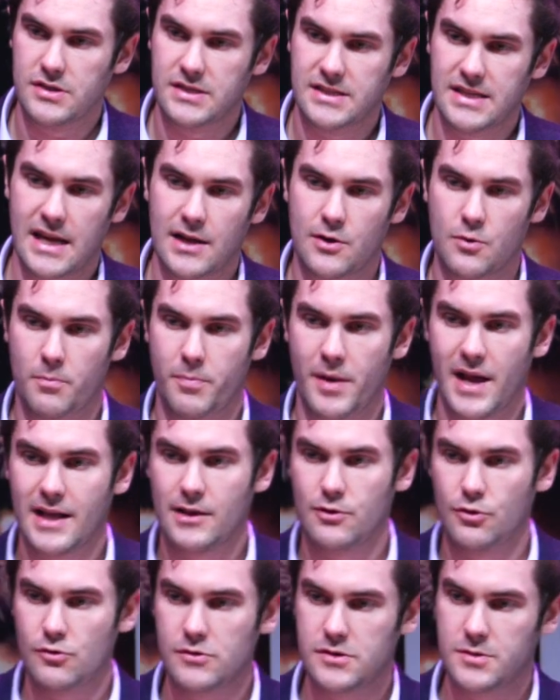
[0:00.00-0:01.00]
to tackle
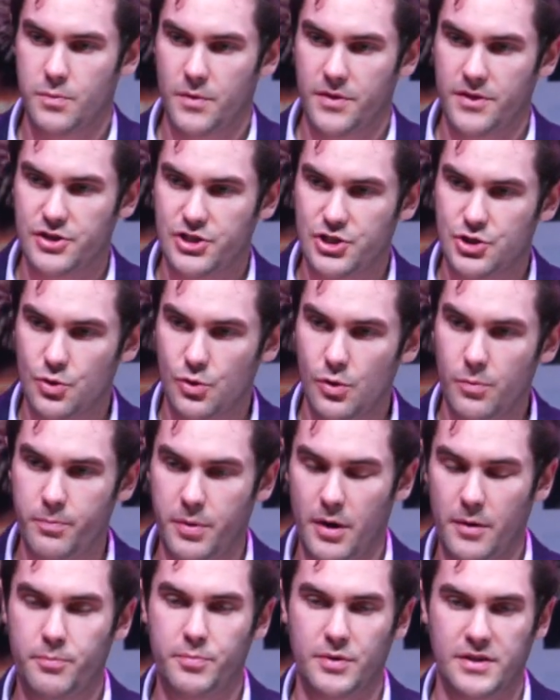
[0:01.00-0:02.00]
backlogs, with the sole
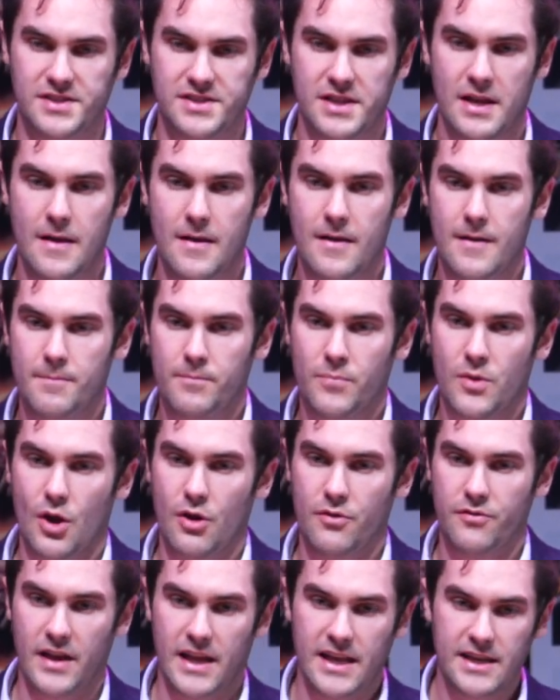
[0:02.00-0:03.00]
purpose
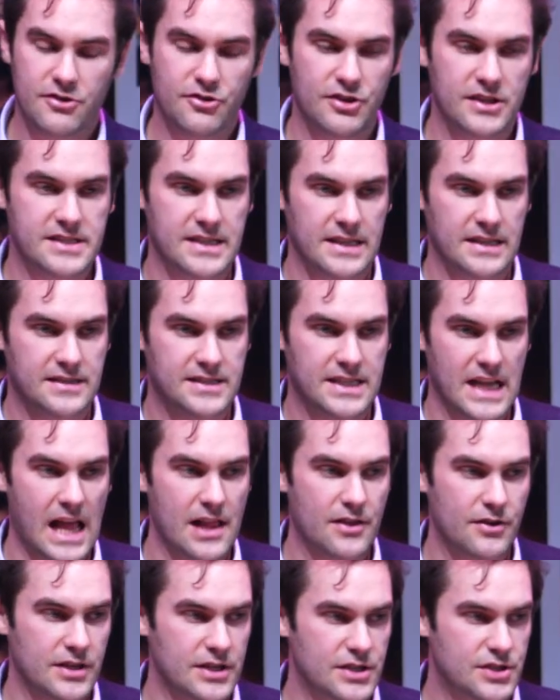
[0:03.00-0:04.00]
of increasing
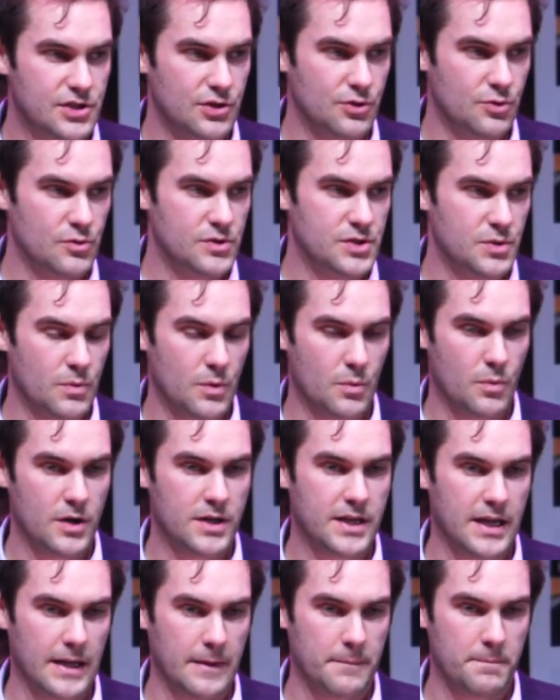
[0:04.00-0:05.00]
salaries to those that were
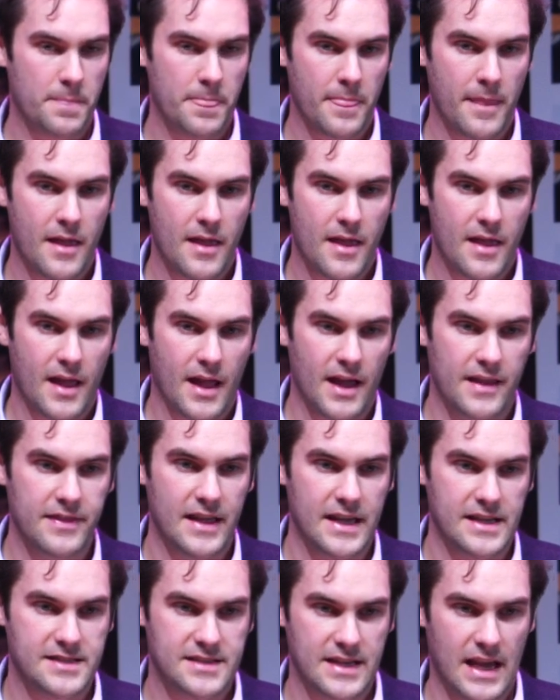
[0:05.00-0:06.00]
working in
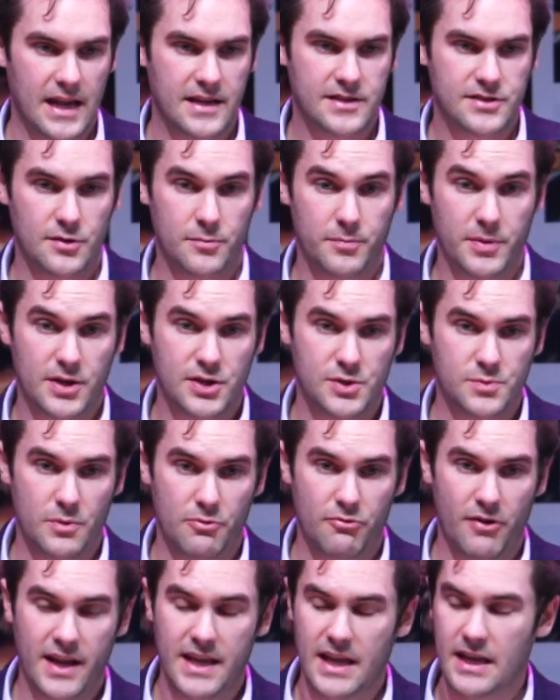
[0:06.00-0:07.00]
that sector, because
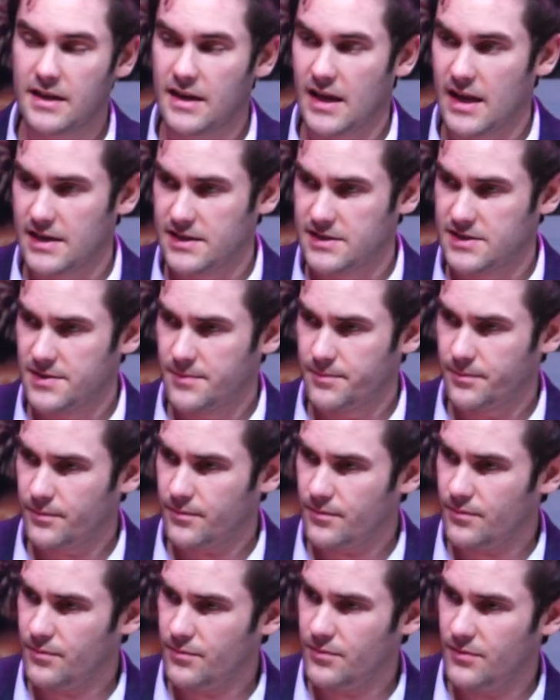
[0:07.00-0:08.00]
we recognised
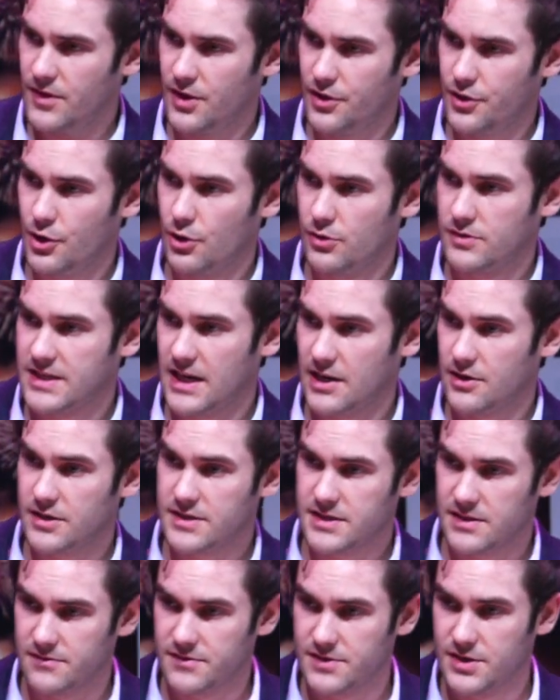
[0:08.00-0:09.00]
that the
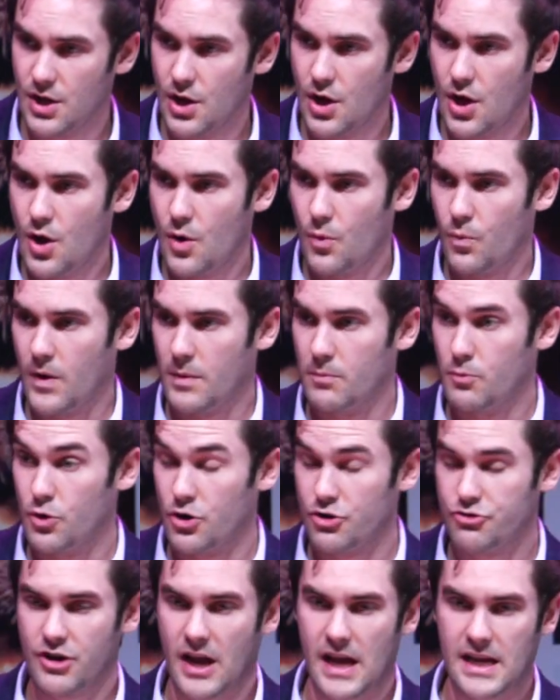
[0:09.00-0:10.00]
alternatives were more
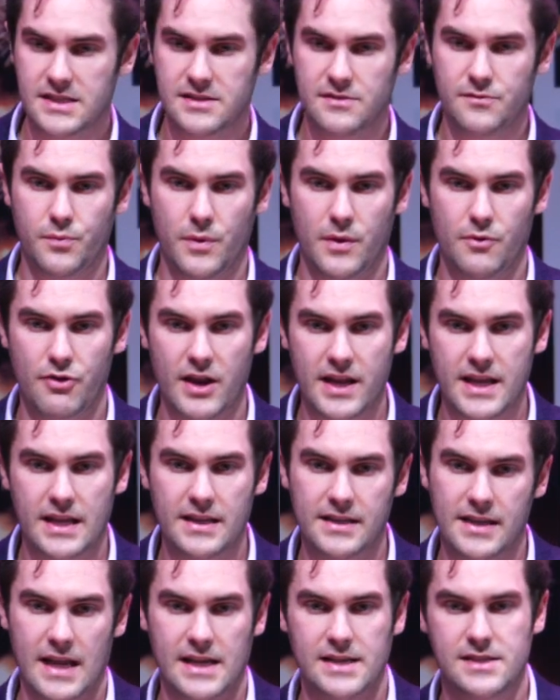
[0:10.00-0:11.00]
attractive. We
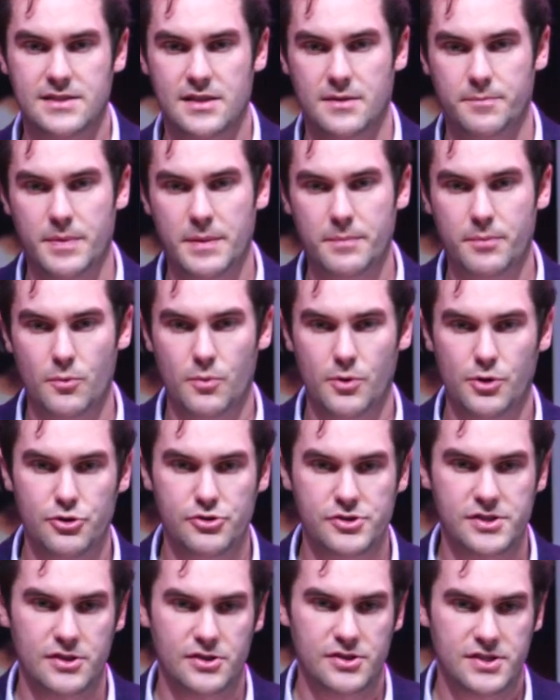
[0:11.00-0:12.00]
recognised that people were
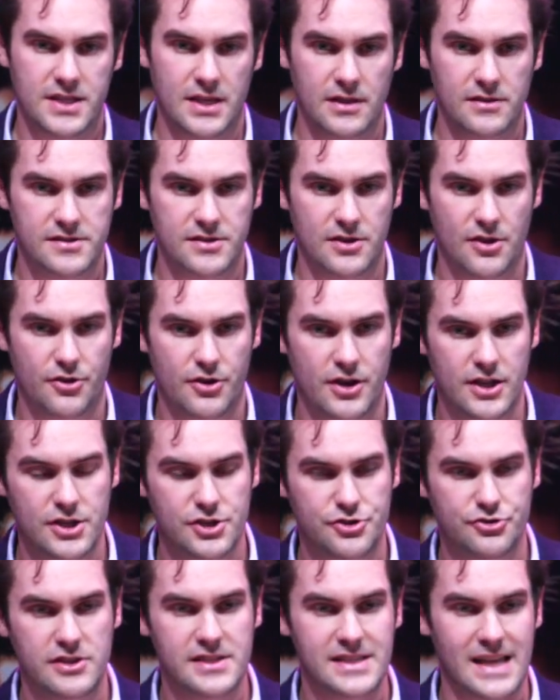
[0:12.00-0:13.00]
using their skills in other
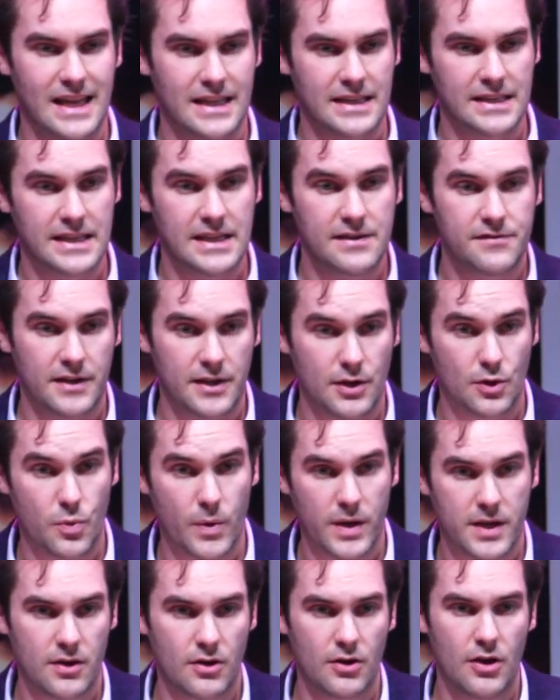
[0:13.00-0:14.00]
industries and leaving
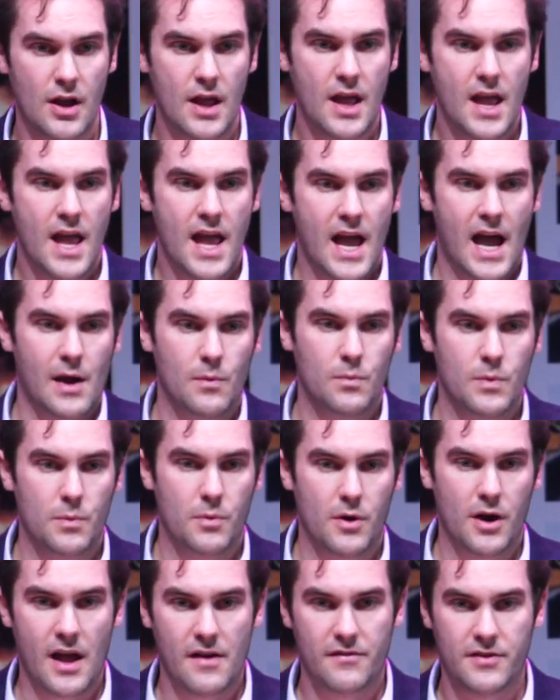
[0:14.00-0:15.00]
quicker, and we
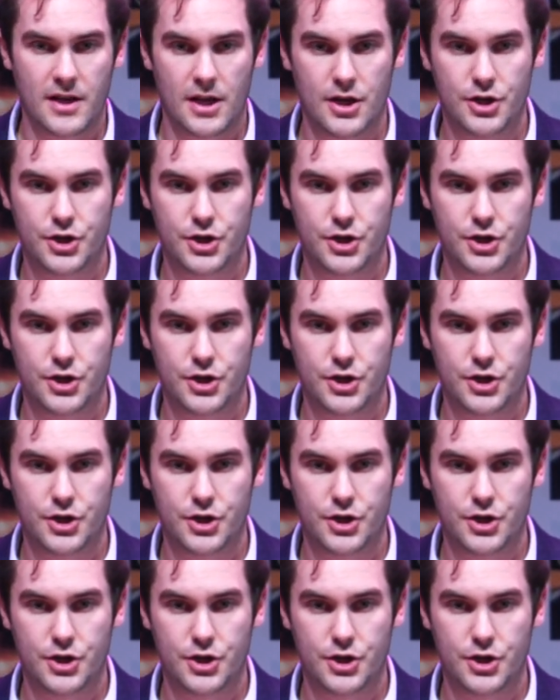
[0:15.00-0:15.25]
were having a